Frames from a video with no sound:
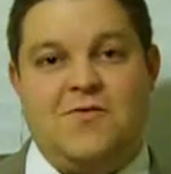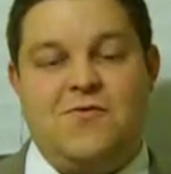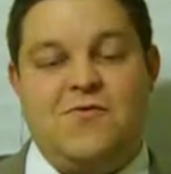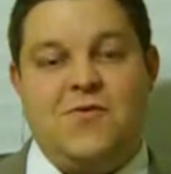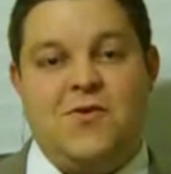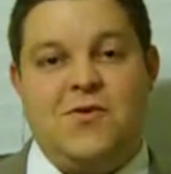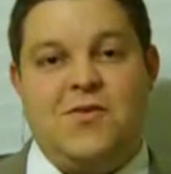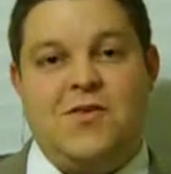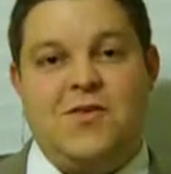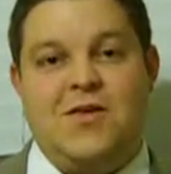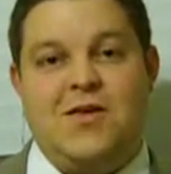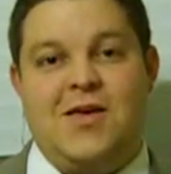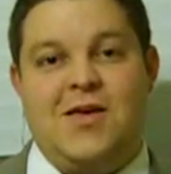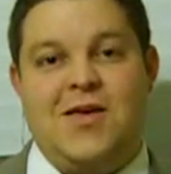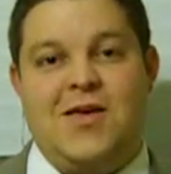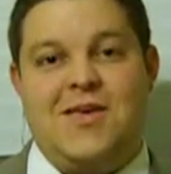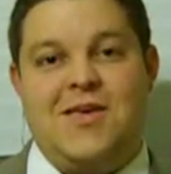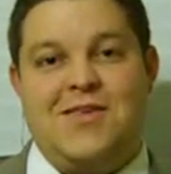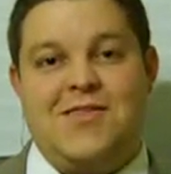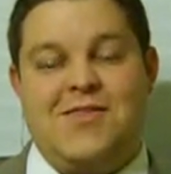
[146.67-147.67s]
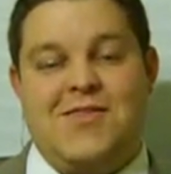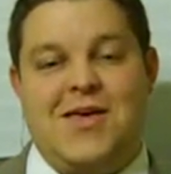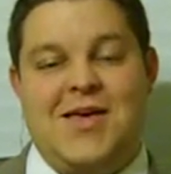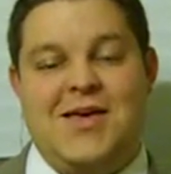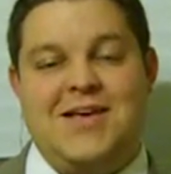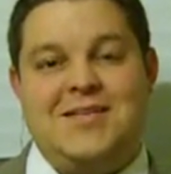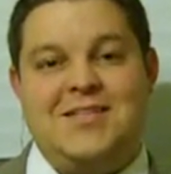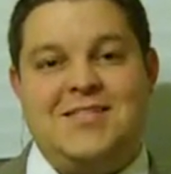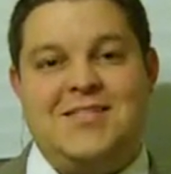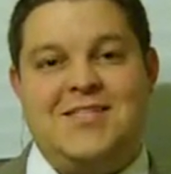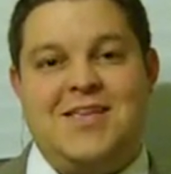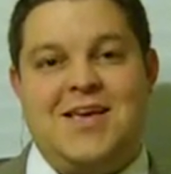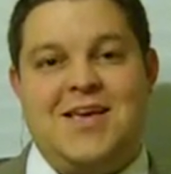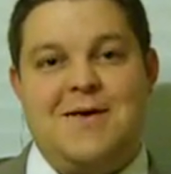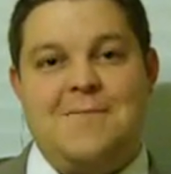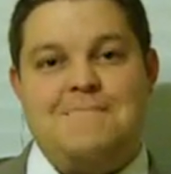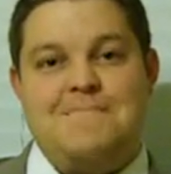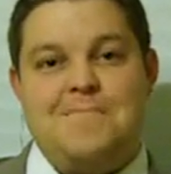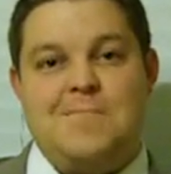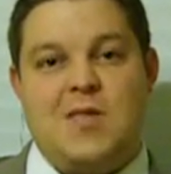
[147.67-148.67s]
filthy things
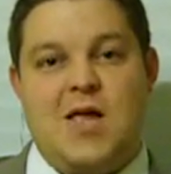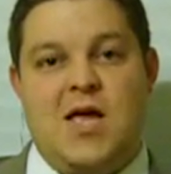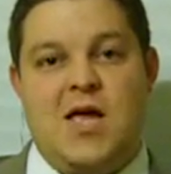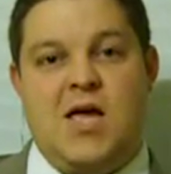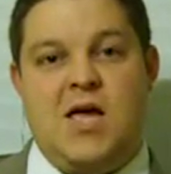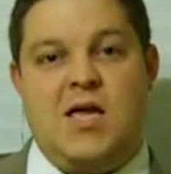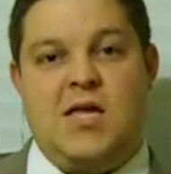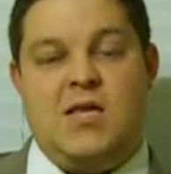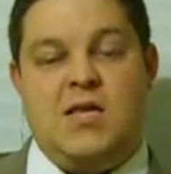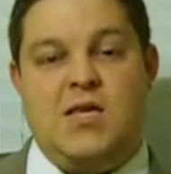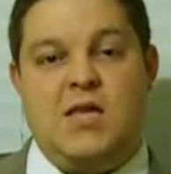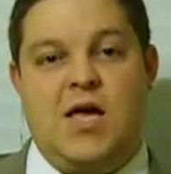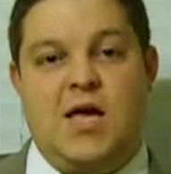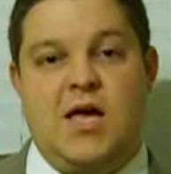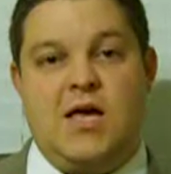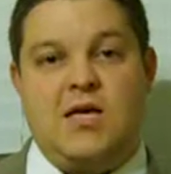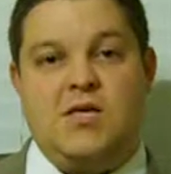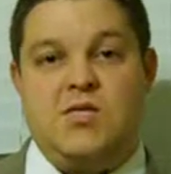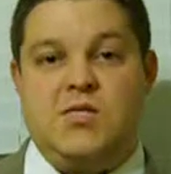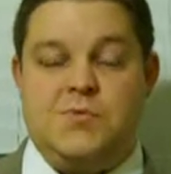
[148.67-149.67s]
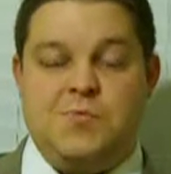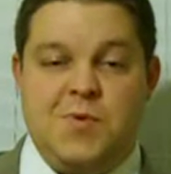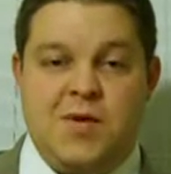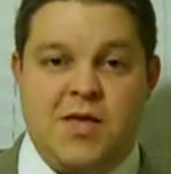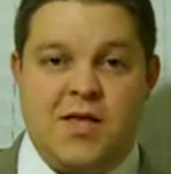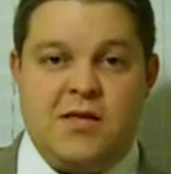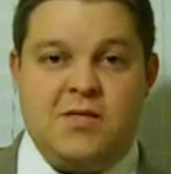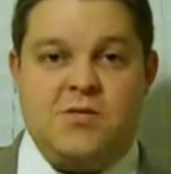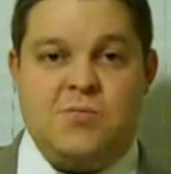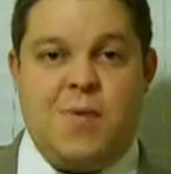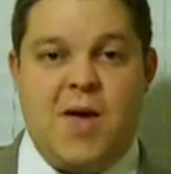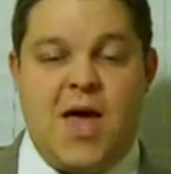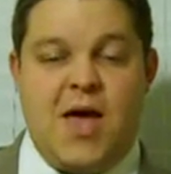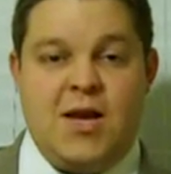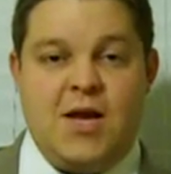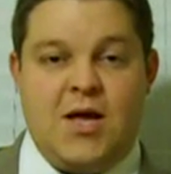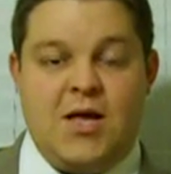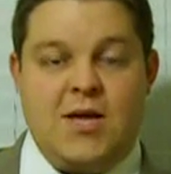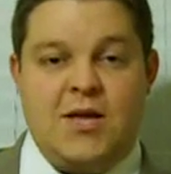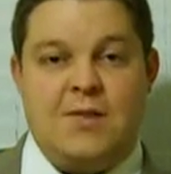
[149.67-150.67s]
and spat
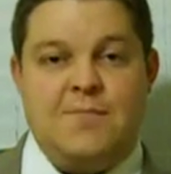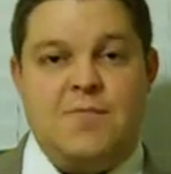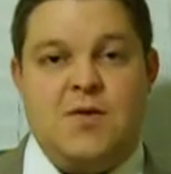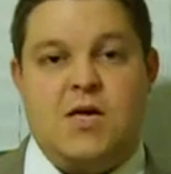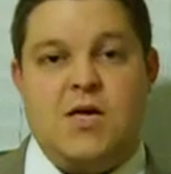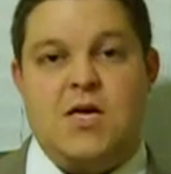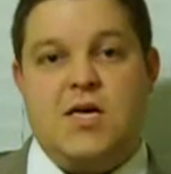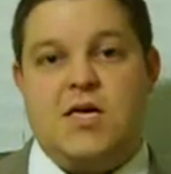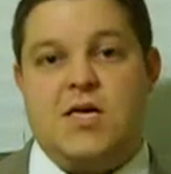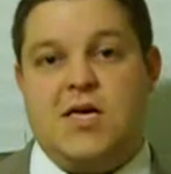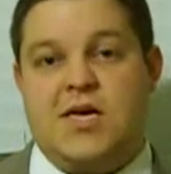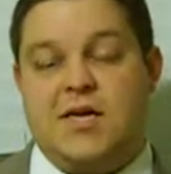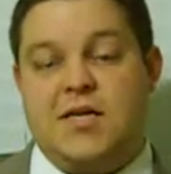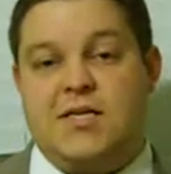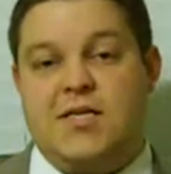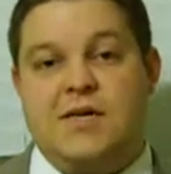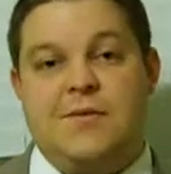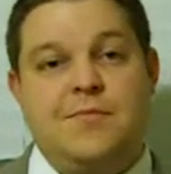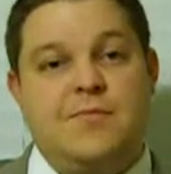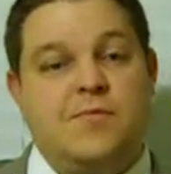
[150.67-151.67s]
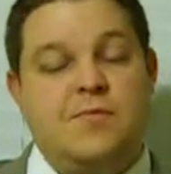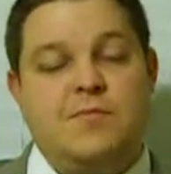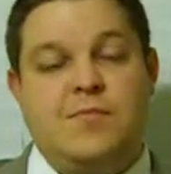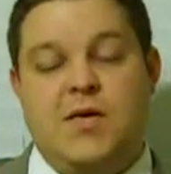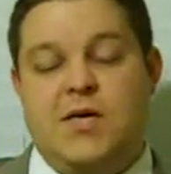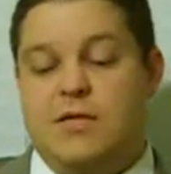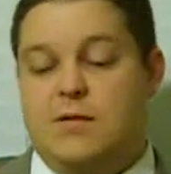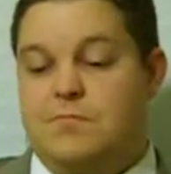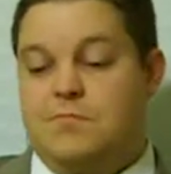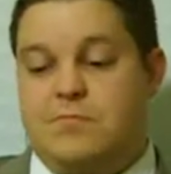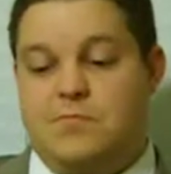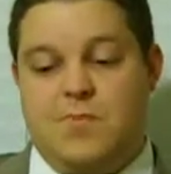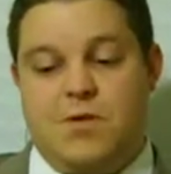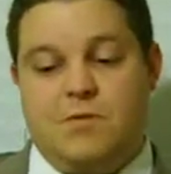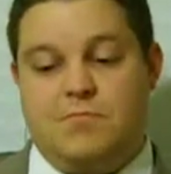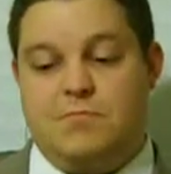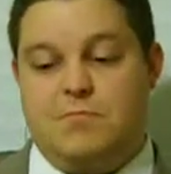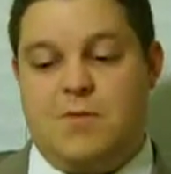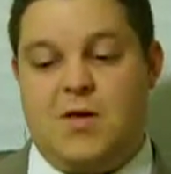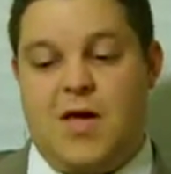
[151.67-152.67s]
on him, kicked him,
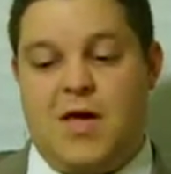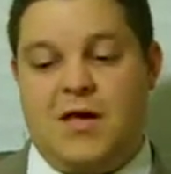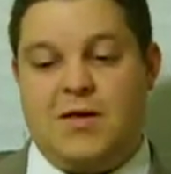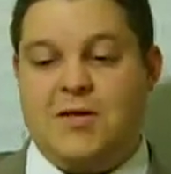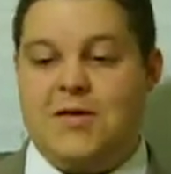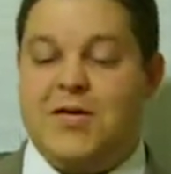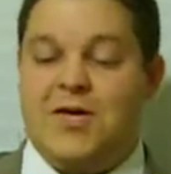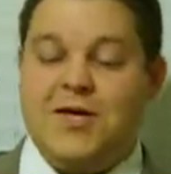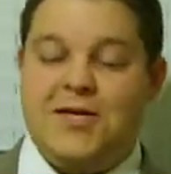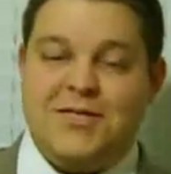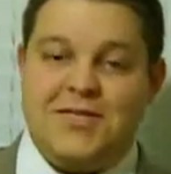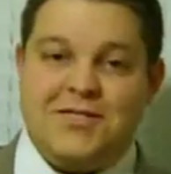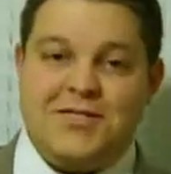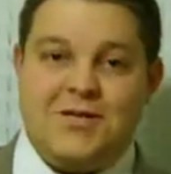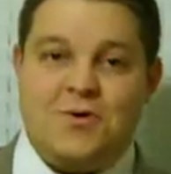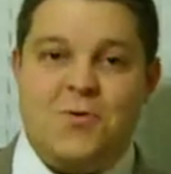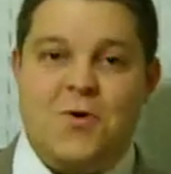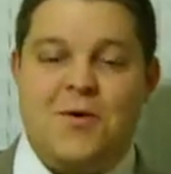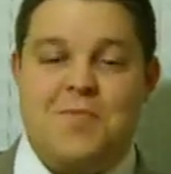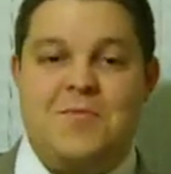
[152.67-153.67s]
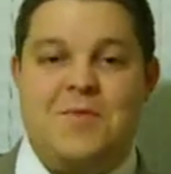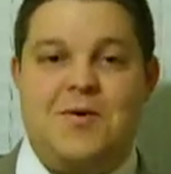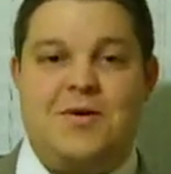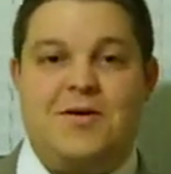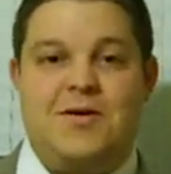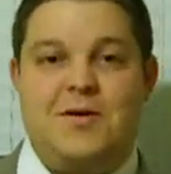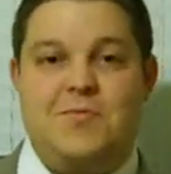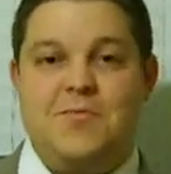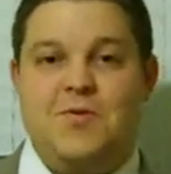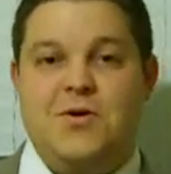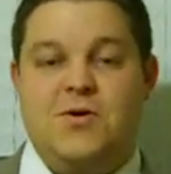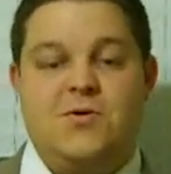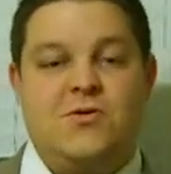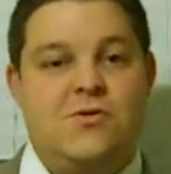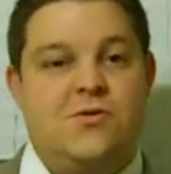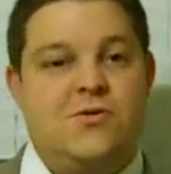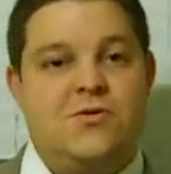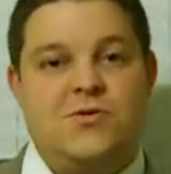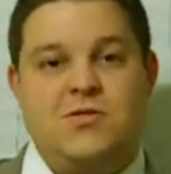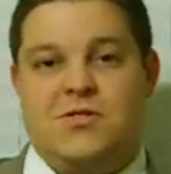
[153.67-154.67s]
and kicked his equipment,
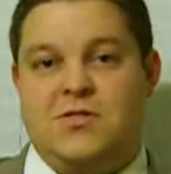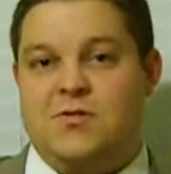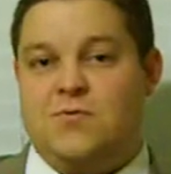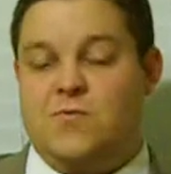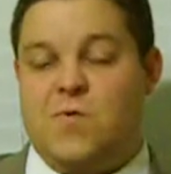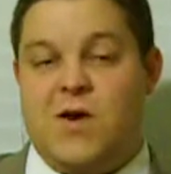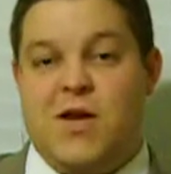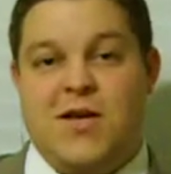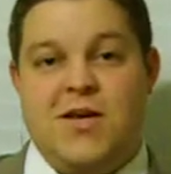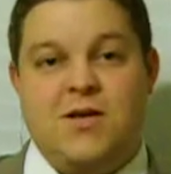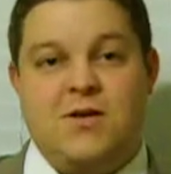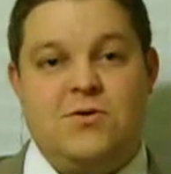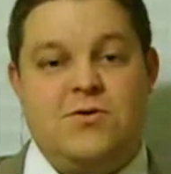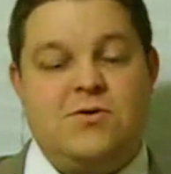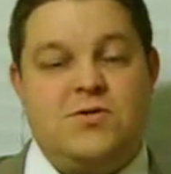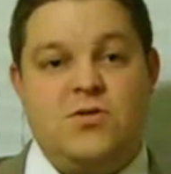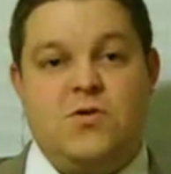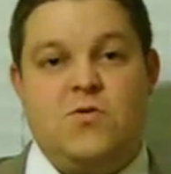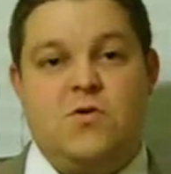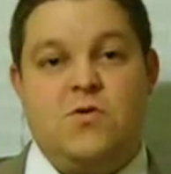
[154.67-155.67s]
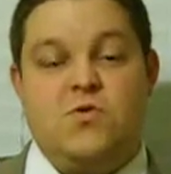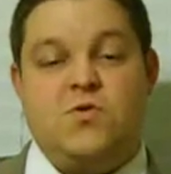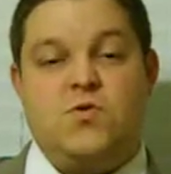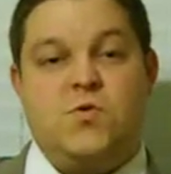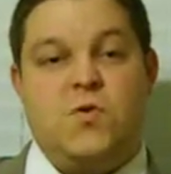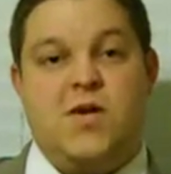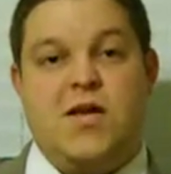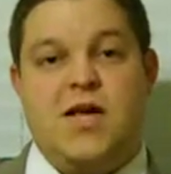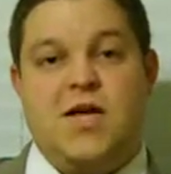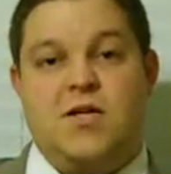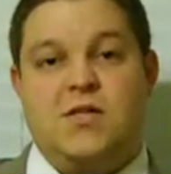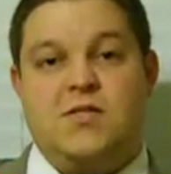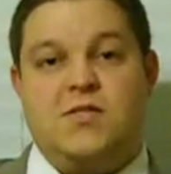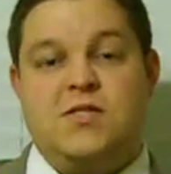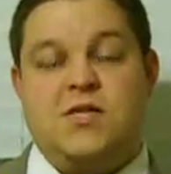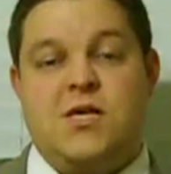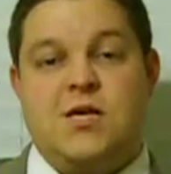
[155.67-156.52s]
computers and radios and who knows what else.